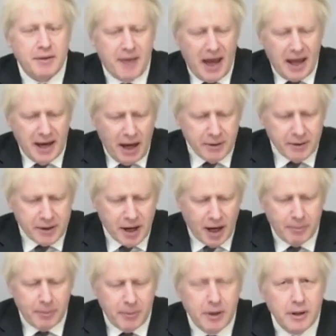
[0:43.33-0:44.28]
That
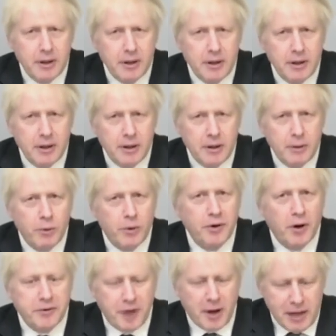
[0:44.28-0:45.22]
outcome would
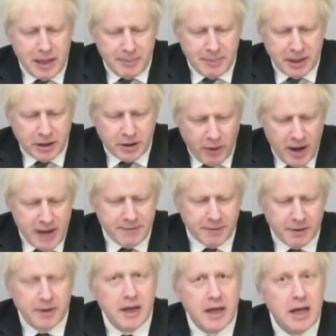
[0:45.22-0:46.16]
not only be
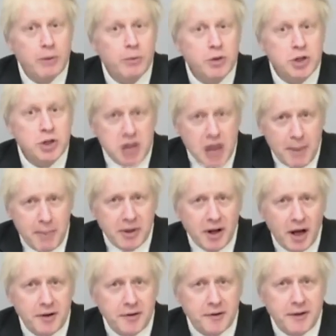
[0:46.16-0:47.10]
craven, it would
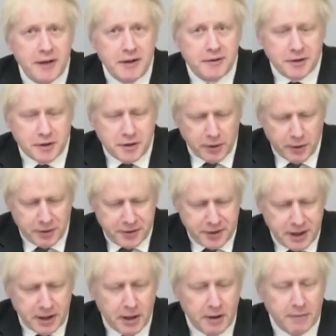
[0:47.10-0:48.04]
jeopardise the
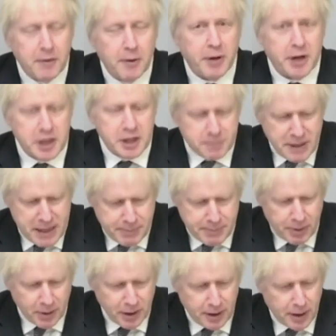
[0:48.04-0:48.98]
security of the British
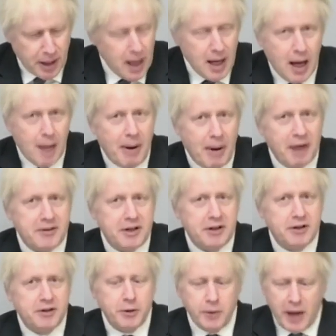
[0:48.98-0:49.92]
people,
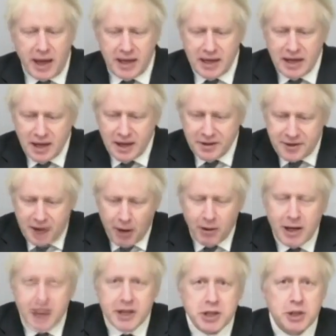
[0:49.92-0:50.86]
amounting to a
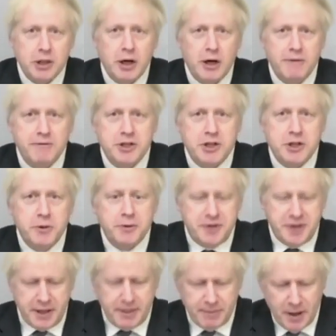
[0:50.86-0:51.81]
dereliction of
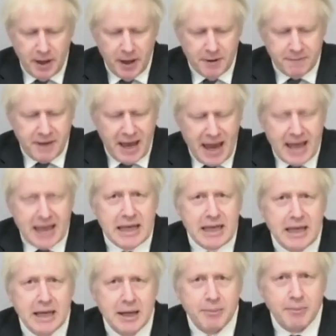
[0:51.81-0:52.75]
duty for
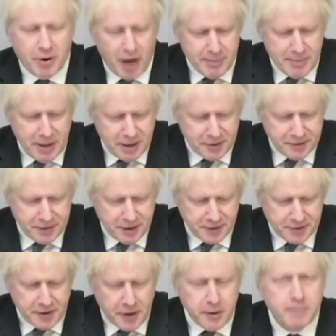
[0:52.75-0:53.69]
any Prime Minister.
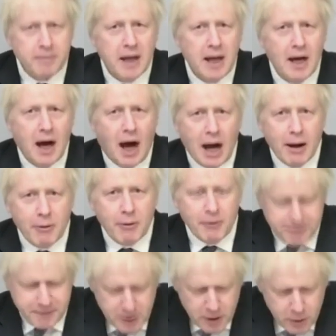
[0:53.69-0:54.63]
So I
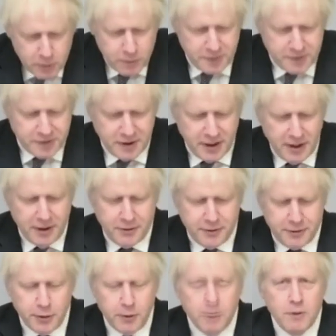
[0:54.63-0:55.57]
refuse
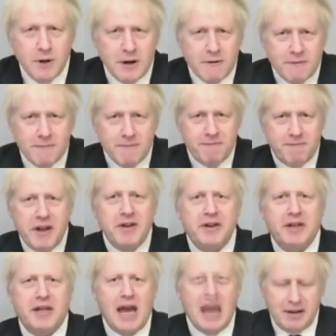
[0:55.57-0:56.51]
to
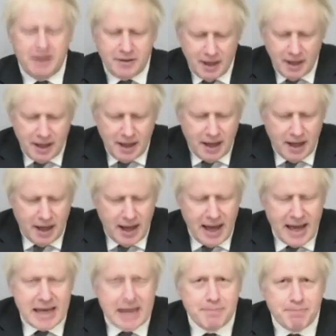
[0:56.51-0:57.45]
vindicate uh,
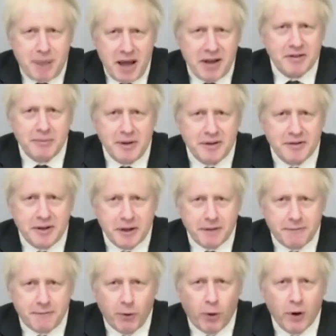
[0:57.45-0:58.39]
any
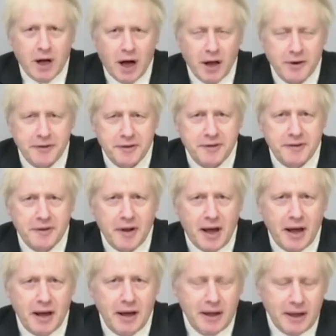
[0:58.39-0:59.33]
pessimistic forecasts as
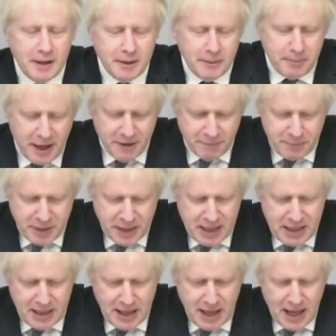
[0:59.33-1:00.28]
there may have
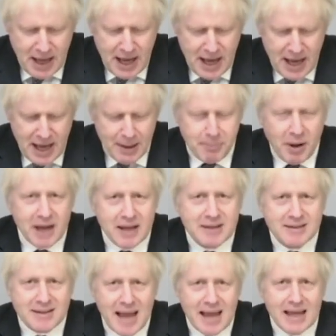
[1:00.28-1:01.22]
been uh, by
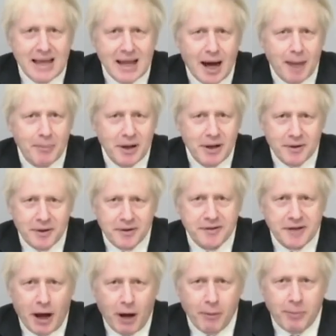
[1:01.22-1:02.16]
taking up the
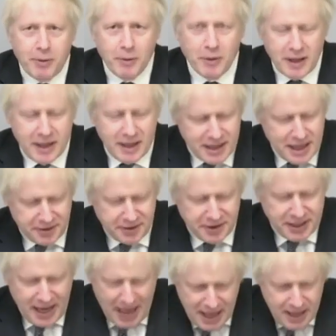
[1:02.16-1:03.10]
scalpel yet
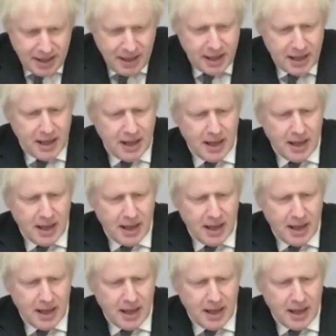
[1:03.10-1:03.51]
again.